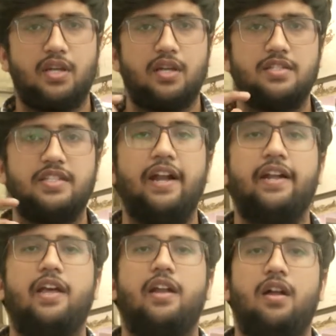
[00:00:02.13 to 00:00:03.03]
the
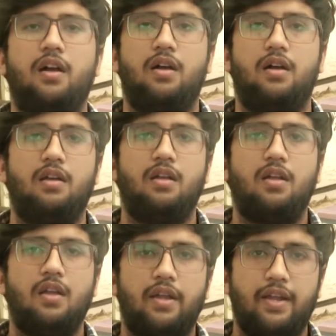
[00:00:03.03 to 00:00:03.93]
center
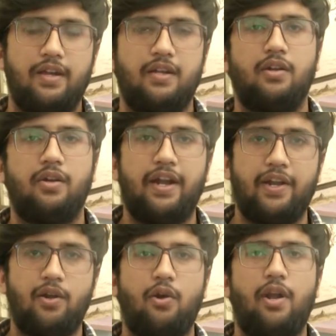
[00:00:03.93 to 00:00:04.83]
in
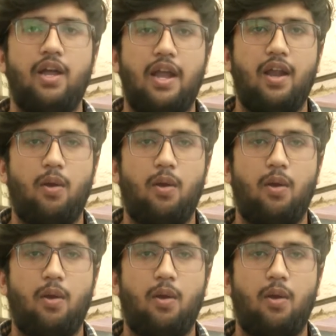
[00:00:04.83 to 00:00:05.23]
Greater Noida.